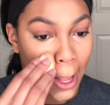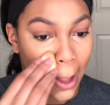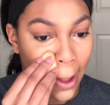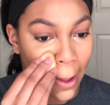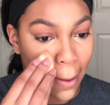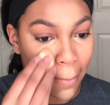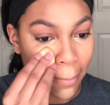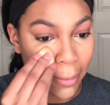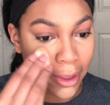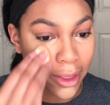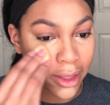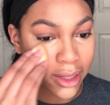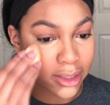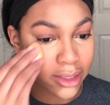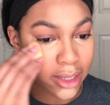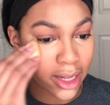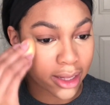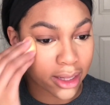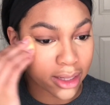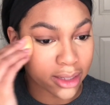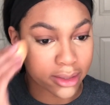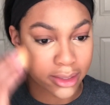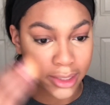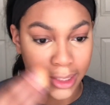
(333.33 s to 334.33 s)
Because that
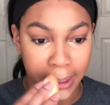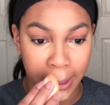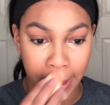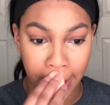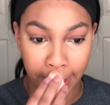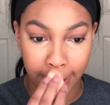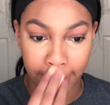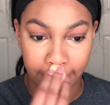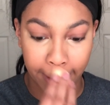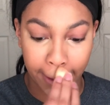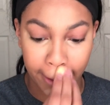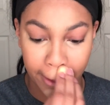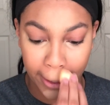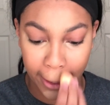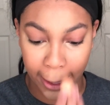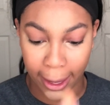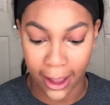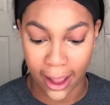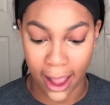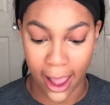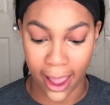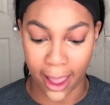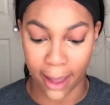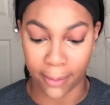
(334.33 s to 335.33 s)
concealer is so light,
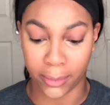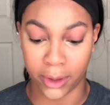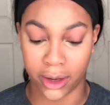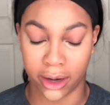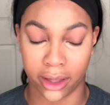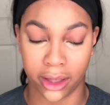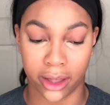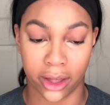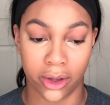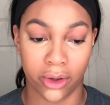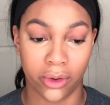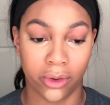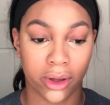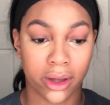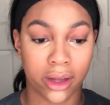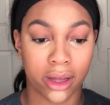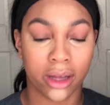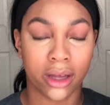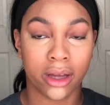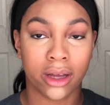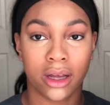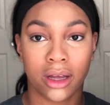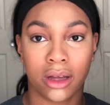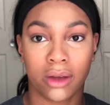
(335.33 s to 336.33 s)
I am going to go
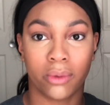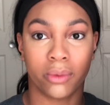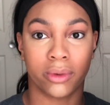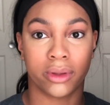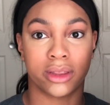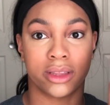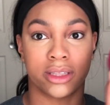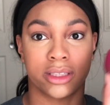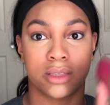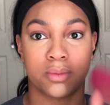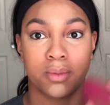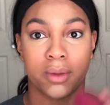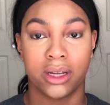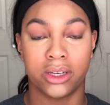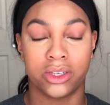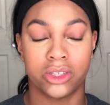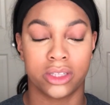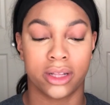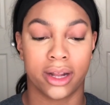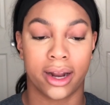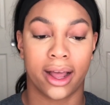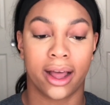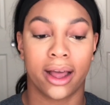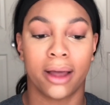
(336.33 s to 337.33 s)
with the sponge that
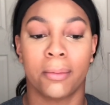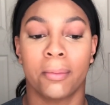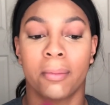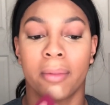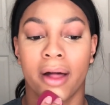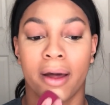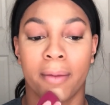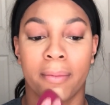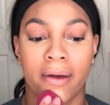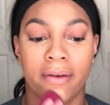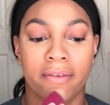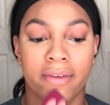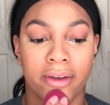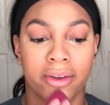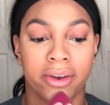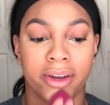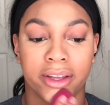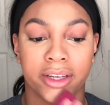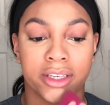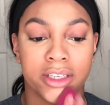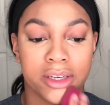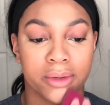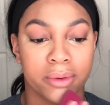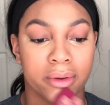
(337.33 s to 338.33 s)
I applied my
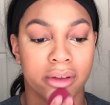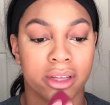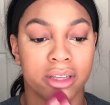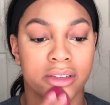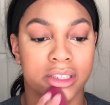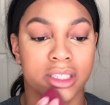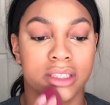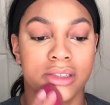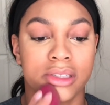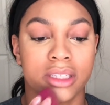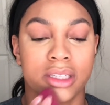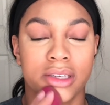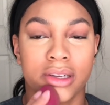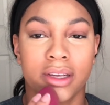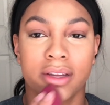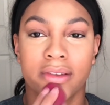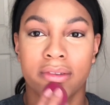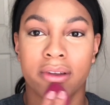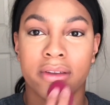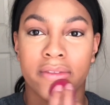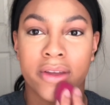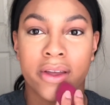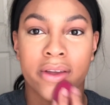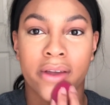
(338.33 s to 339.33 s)
foundation with, just to
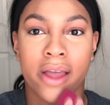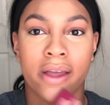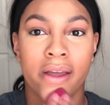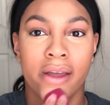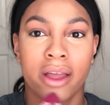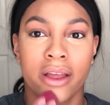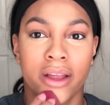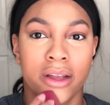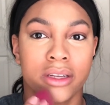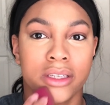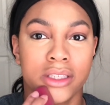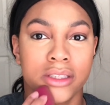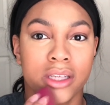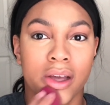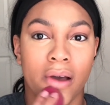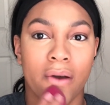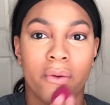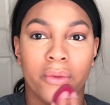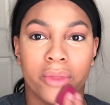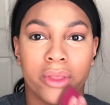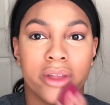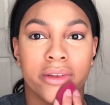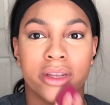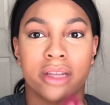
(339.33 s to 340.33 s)
tone
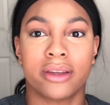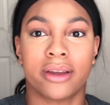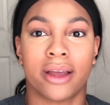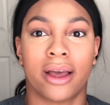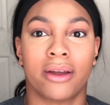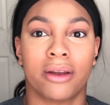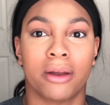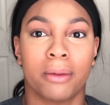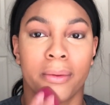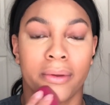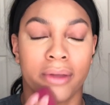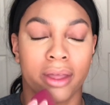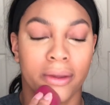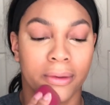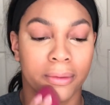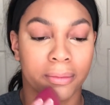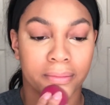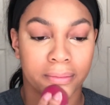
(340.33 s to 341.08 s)
this down a bit.